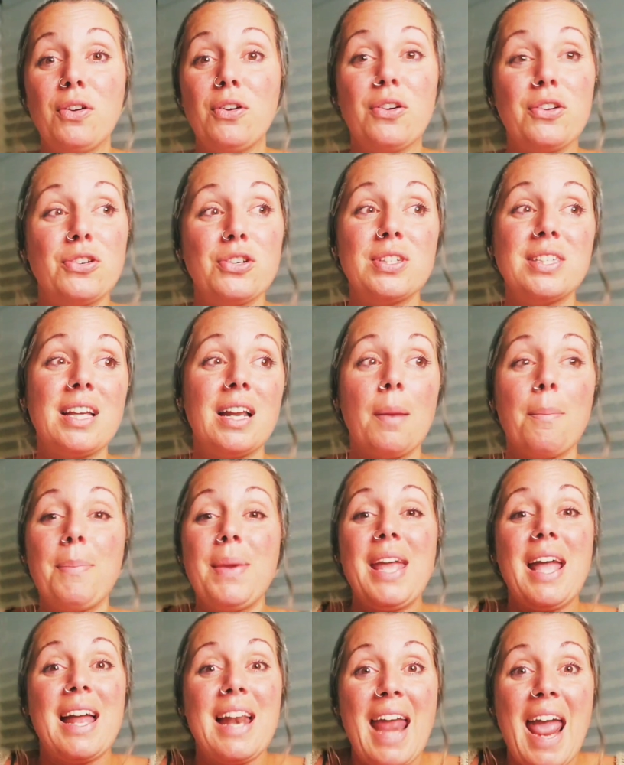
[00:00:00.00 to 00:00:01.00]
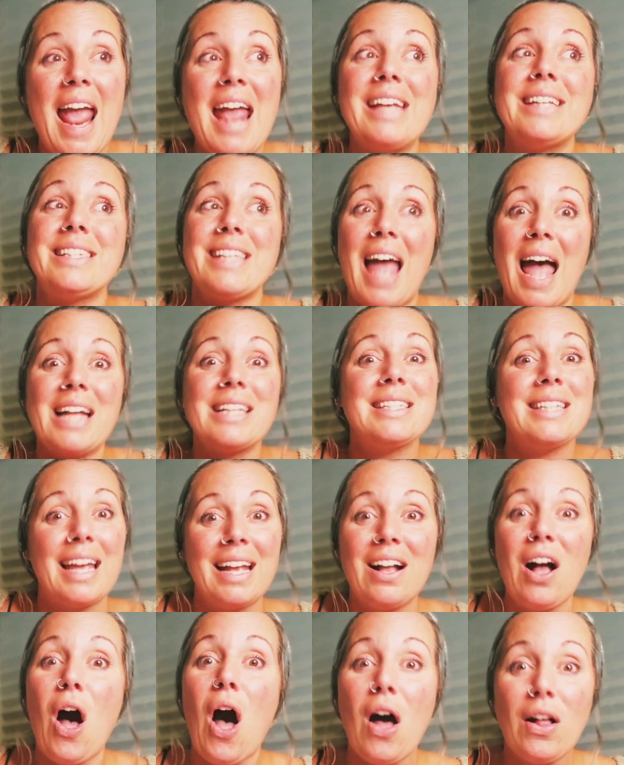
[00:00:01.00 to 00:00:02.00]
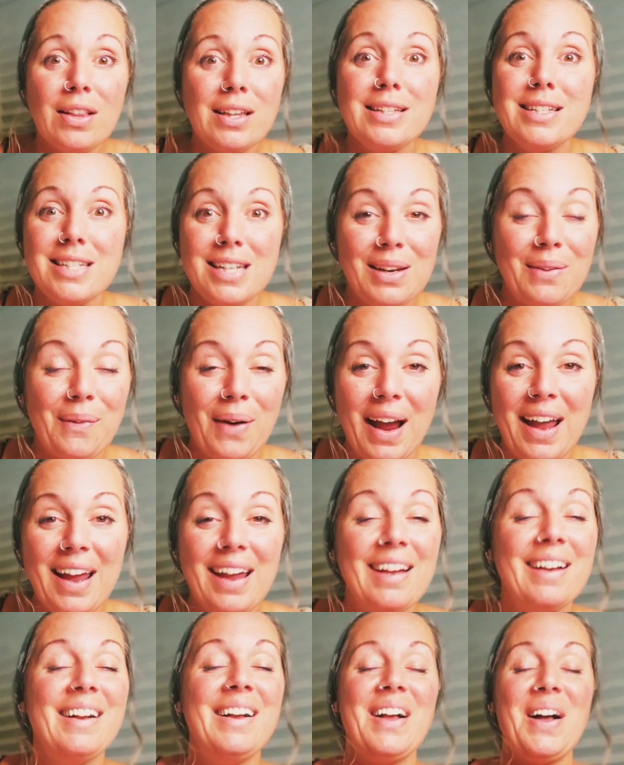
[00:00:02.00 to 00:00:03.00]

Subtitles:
You're just going to be an ACE at psychology, right?